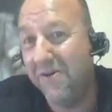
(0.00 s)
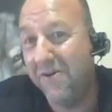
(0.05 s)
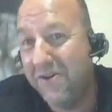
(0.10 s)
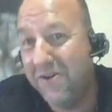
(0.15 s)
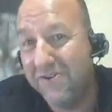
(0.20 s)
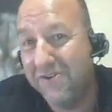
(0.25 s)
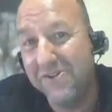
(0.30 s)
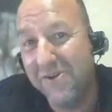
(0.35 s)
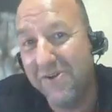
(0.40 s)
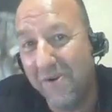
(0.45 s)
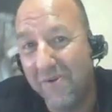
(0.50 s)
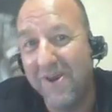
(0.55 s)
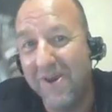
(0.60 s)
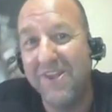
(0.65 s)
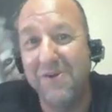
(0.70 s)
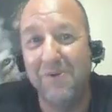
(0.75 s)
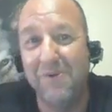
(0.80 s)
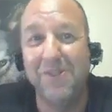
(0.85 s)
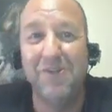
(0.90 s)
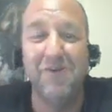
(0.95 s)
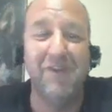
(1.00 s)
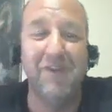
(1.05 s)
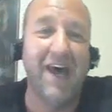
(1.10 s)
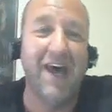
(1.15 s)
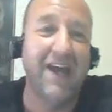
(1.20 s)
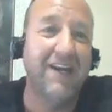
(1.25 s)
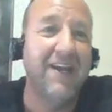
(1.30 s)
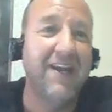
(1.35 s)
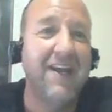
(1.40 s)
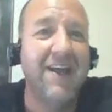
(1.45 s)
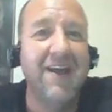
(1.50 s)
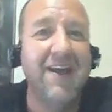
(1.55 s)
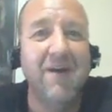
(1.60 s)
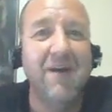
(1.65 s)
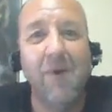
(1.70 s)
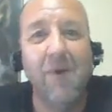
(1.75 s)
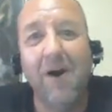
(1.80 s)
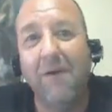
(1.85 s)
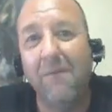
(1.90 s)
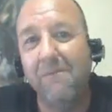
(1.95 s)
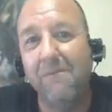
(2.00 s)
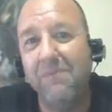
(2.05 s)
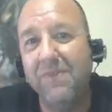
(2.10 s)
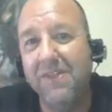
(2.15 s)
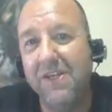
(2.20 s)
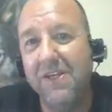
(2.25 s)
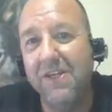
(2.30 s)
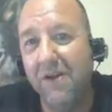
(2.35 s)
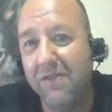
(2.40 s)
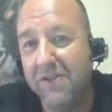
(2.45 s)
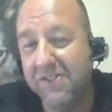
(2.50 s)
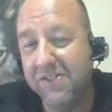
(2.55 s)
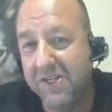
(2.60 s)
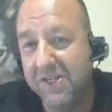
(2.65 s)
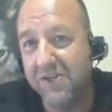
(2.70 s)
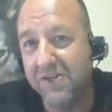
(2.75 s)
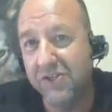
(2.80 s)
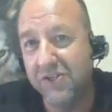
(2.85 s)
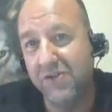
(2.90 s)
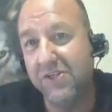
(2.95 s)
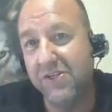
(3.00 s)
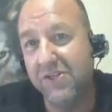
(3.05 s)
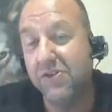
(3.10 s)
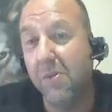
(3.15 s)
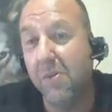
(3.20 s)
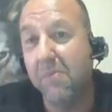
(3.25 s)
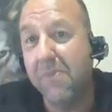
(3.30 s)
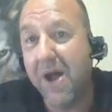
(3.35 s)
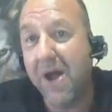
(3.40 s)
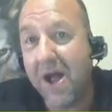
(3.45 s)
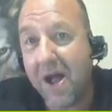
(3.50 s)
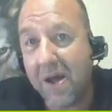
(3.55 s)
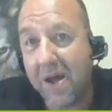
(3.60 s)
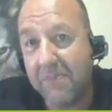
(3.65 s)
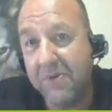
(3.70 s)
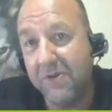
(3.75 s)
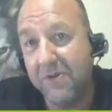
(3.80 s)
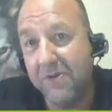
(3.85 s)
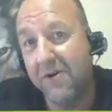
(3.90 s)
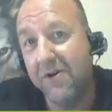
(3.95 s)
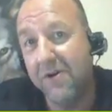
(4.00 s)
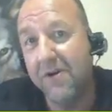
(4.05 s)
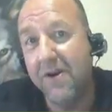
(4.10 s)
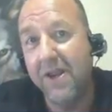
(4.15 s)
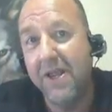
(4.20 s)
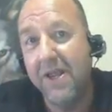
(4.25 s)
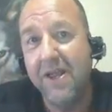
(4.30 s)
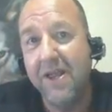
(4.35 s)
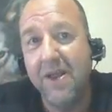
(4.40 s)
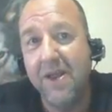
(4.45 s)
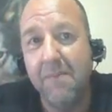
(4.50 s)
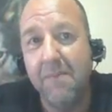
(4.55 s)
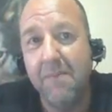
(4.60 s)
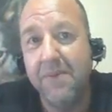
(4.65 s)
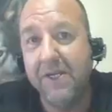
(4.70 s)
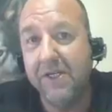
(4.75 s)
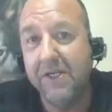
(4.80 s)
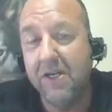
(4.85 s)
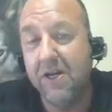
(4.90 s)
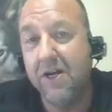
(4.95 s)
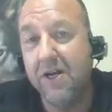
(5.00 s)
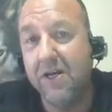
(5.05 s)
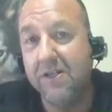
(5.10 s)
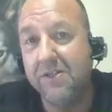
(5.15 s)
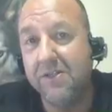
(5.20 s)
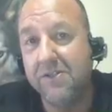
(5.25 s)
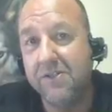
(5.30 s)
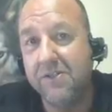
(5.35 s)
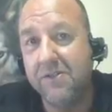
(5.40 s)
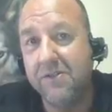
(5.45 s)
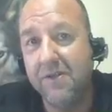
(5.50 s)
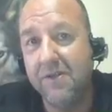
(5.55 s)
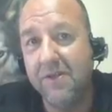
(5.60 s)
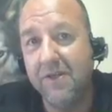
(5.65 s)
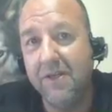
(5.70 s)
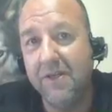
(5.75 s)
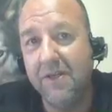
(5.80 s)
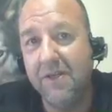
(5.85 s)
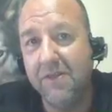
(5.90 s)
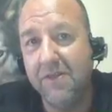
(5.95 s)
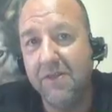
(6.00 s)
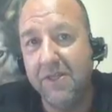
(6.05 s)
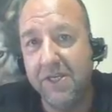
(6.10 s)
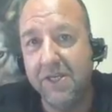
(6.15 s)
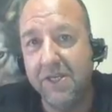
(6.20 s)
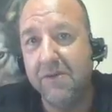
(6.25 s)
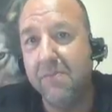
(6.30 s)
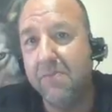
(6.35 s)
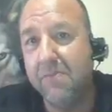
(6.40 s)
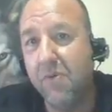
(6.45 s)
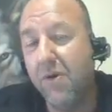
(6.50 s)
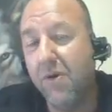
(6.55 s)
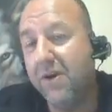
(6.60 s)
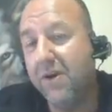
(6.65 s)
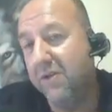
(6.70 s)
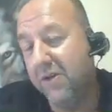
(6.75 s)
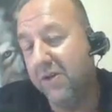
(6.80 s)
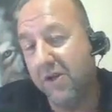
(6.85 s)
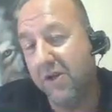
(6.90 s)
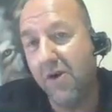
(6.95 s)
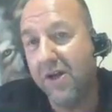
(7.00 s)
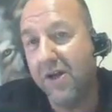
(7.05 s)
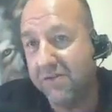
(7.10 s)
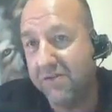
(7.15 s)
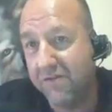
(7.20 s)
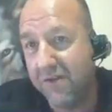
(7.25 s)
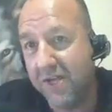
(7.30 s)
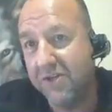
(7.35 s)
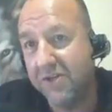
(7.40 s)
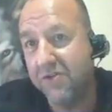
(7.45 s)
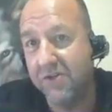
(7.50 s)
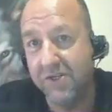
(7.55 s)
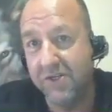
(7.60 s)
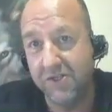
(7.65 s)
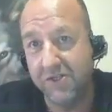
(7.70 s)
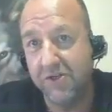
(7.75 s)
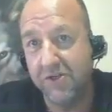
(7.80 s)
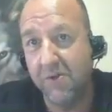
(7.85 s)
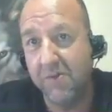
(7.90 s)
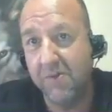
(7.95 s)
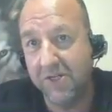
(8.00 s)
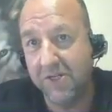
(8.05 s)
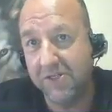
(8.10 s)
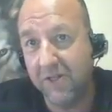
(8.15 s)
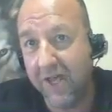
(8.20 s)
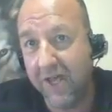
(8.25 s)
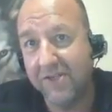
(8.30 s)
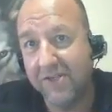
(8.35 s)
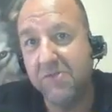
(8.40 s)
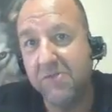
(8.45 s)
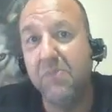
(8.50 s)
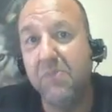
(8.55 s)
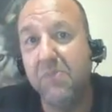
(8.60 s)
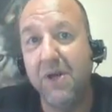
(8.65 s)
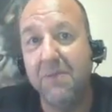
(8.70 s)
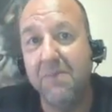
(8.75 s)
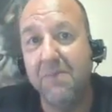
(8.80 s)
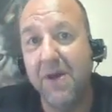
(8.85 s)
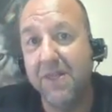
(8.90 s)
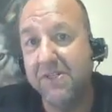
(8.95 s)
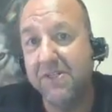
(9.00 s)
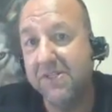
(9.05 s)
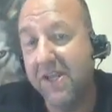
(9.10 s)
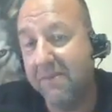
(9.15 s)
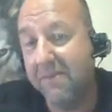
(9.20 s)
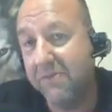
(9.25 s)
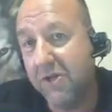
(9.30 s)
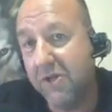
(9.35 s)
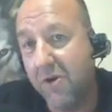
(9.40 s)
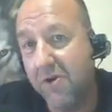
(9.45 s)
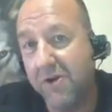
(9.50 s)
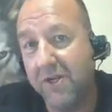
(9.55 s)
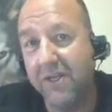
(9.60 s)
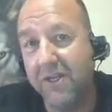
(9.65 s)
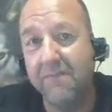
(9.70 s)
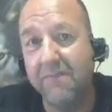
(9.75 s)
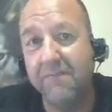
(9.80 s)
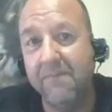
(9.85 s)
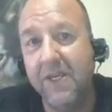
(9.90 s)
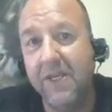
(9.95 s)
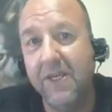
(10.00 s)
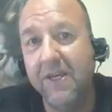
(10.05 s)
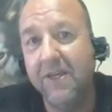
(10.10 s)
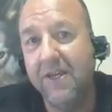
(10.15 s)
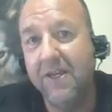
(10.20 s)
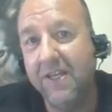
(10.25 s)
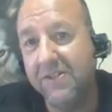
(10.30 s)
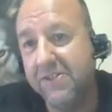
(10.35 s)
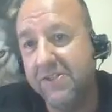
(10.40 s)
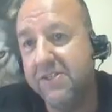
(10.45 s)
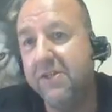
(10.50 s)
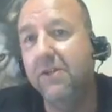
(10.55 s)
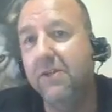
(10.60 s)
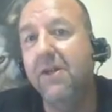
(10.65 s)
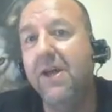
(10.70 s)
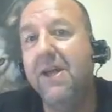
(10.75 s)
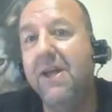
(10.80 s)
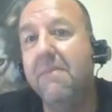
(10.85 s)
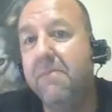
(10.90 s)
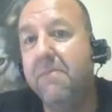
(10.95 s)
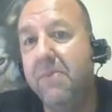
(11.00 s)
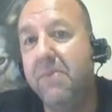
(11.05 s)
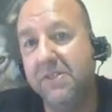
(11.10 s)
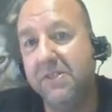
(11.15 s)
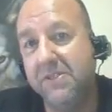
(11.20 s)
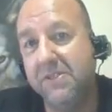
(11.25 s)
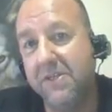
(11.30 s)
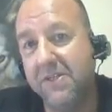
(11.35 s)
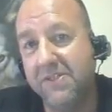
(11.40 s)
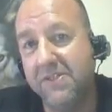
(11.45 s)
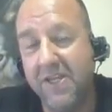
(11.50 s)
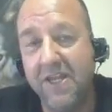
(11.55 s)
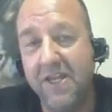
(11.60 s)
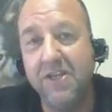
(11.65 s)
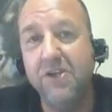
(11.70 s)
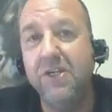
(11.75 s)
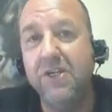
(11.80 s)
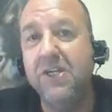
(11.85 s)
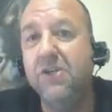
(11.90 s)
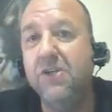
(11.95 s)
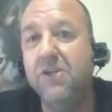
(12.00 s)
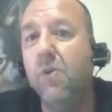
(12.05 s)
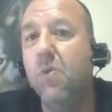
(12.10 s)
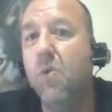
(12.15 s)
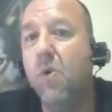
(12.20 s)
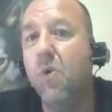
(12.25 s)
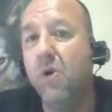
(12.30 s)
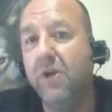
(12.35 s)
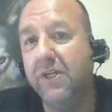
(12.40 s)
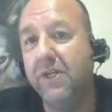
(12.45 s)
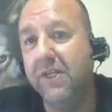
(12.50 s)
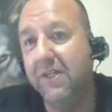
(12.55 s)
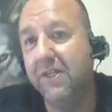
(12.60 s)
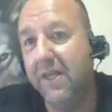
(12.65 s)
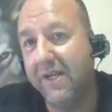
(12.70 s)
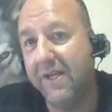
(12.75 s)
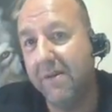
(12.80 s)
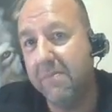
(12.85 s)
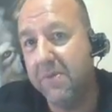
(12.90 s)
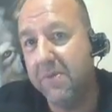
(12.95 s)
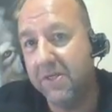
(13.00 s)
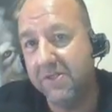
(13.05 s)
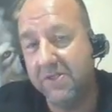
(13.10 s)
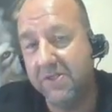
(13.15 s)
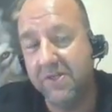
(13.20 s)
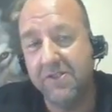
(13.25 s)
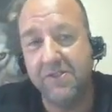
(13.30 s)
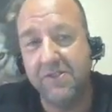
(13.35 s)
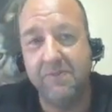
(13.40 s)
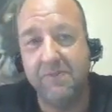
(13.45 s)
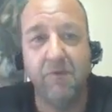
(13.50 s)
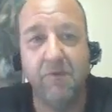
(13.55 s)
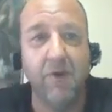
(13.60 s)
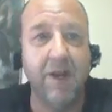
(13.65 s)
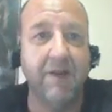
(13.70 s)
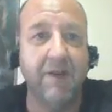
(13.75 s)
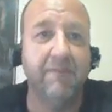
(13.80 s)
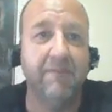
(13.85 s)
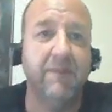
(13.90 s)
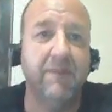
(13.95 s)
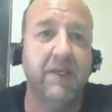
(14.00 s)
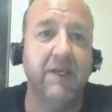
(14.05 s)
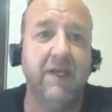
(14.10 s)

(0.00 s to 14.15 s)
There's no way you would do that. Well, this industry is so popular because the cost of entry is so much less, but by the same token, it's still a business, and you need to work it like a business, right?